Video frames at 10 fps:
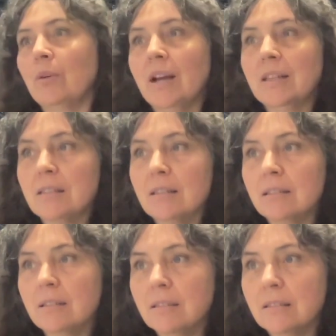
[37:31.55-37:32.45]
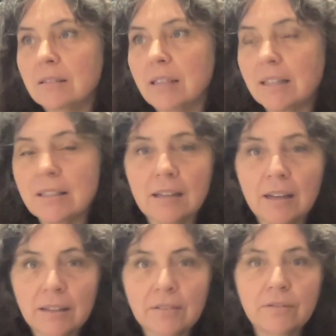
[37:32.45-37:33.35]
that's
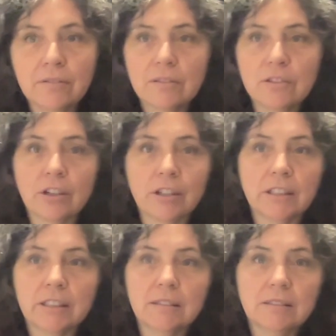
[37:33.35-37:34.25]
kind of dark.